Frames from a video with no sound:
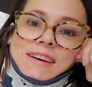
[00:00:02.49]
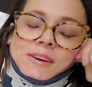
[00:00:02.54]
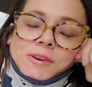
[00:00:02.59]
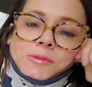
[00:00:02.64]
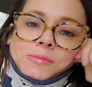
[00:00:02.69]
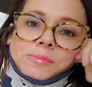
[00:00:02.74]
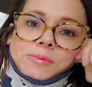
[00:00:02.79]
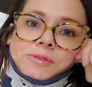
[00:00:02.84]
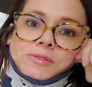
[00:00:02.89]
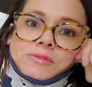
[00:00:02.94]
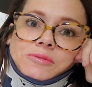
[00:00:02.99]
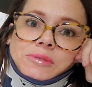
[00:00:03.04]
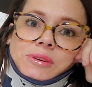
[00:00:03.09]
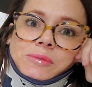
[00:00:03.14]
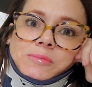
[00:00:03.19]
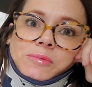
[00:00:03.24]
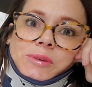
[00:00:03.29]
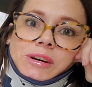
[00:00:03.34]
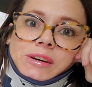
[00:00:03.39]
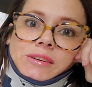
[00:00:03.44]
I hope you're
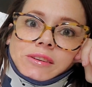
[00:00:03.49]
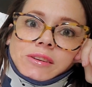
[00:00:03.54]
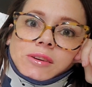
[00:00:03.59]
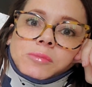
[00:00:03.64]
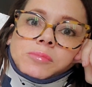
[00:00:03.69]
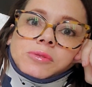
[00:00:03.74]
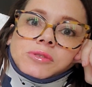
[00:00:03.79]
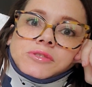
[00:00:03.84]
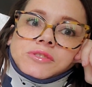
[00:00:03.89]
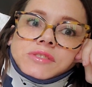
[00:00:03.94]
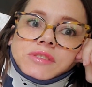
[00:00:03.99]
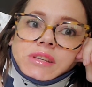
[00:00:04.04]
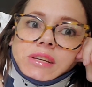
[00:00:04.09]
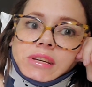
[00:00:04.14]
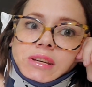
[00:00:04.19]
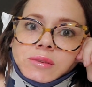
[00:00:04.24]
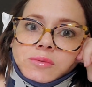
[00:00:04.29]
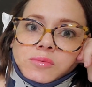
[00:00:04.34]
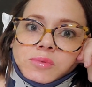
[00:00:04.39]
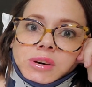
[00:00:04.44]
doing well. I hope you're
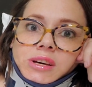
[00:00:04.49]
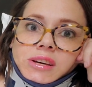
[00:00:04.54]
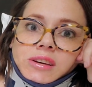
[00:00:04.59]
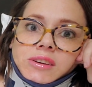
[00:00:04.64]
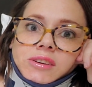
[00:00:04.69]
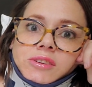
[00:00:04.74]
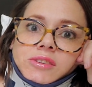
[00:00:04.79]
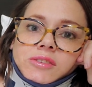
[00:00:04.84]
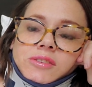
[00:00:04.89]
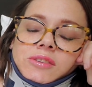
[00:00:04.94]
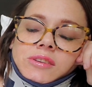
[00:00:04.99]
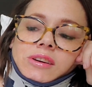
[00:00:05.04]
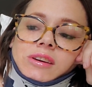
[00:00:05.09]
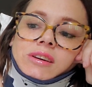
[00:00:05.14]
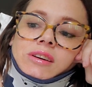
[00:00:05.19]
staying well,